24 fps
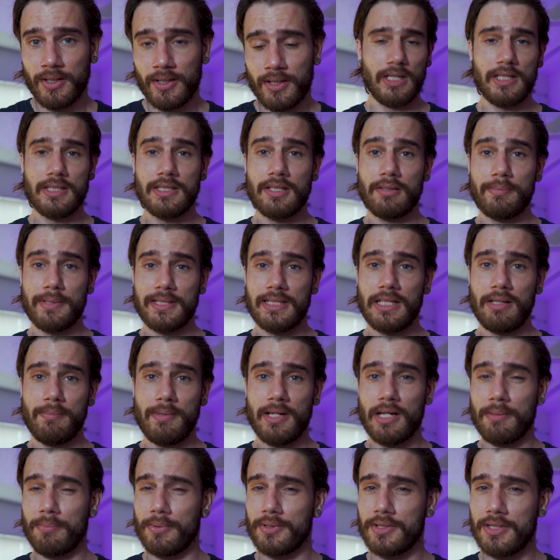He's going to be
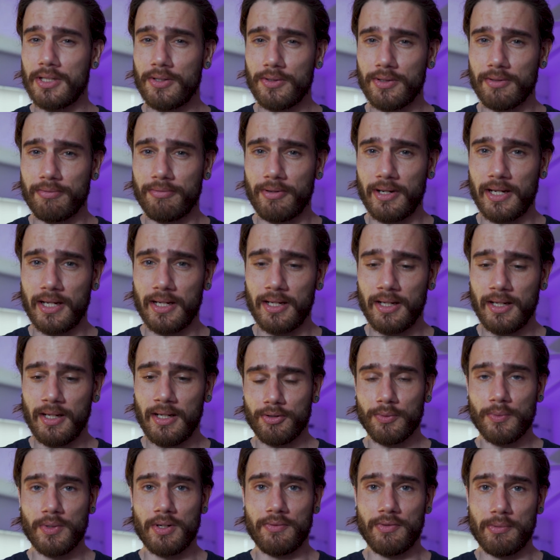teaming up with Tiltify
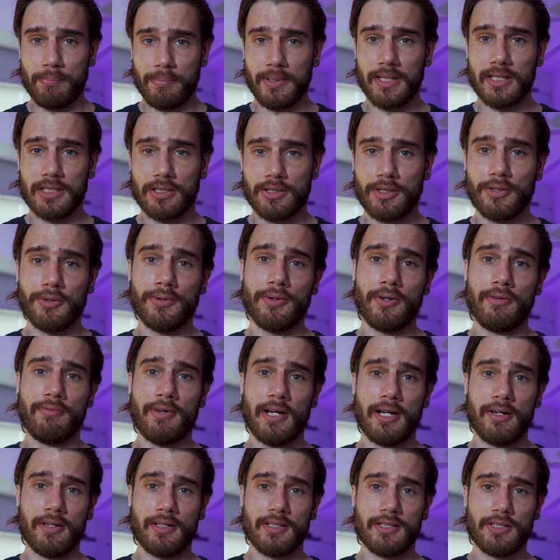for one of the biggest
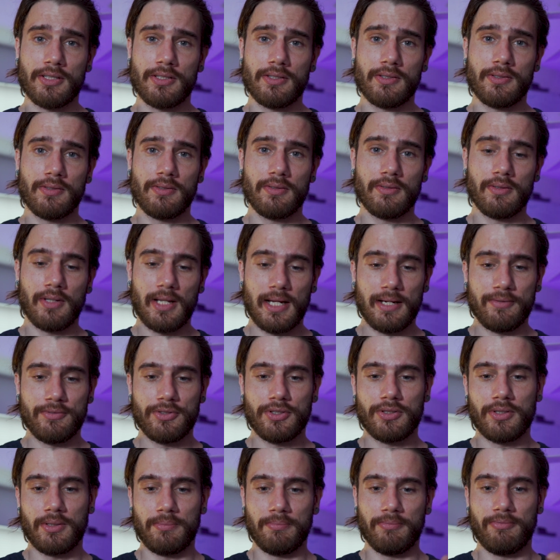coronavirus live
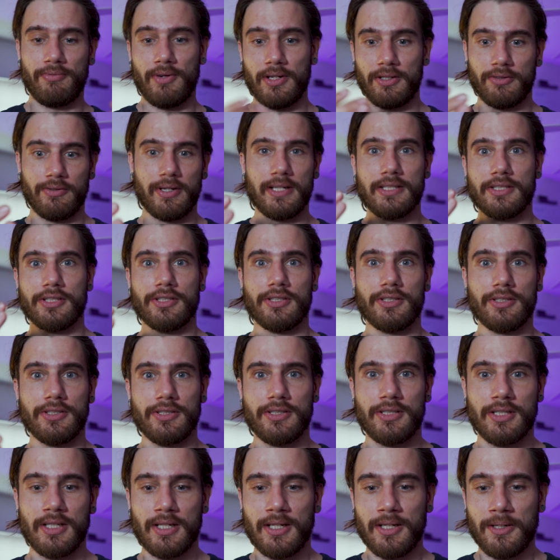stream
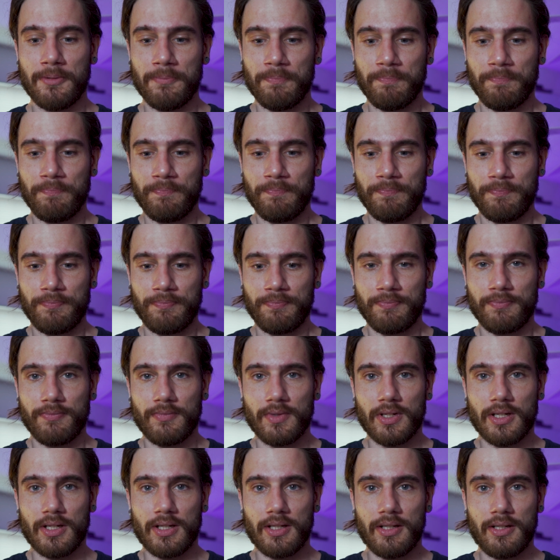fundraisers
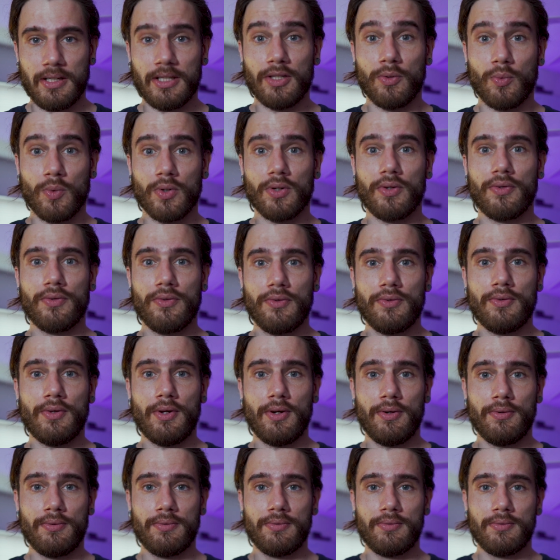in the world.
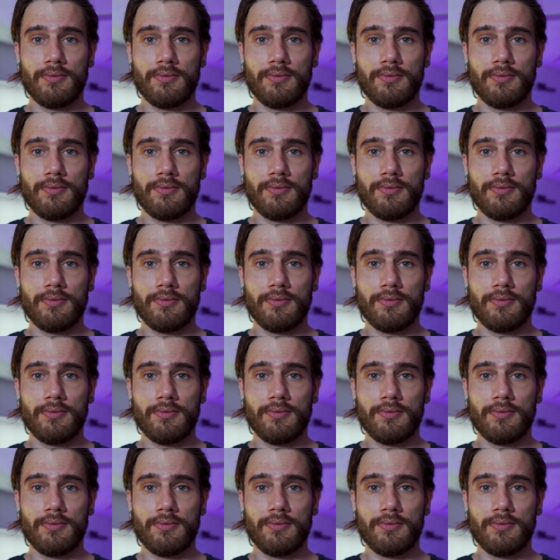So